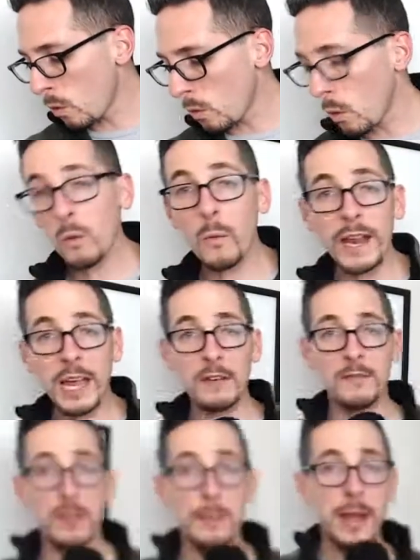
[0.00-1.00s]
or weight gain
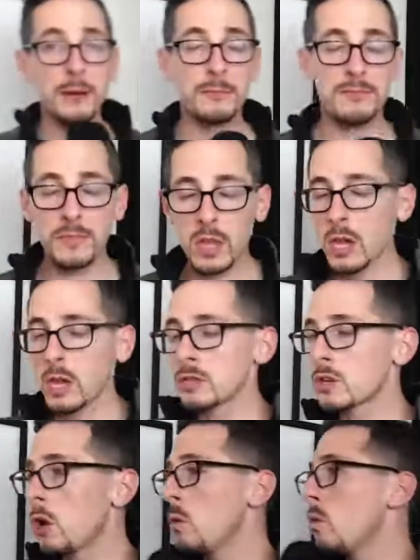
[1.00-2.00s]
for the matter.
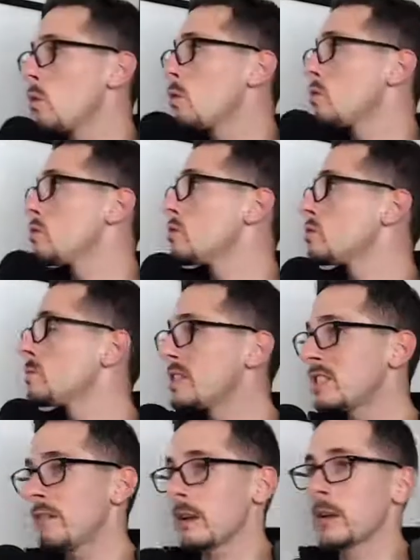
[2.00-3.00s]
So
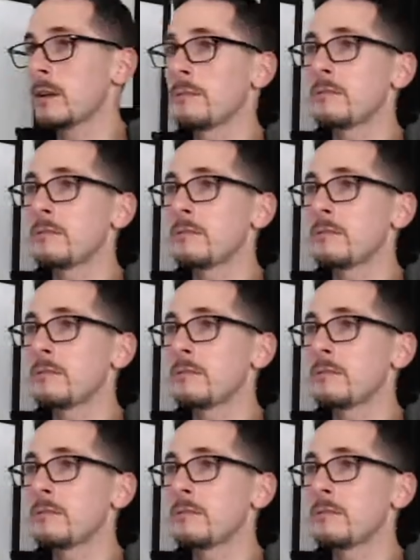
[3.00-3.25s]
specific.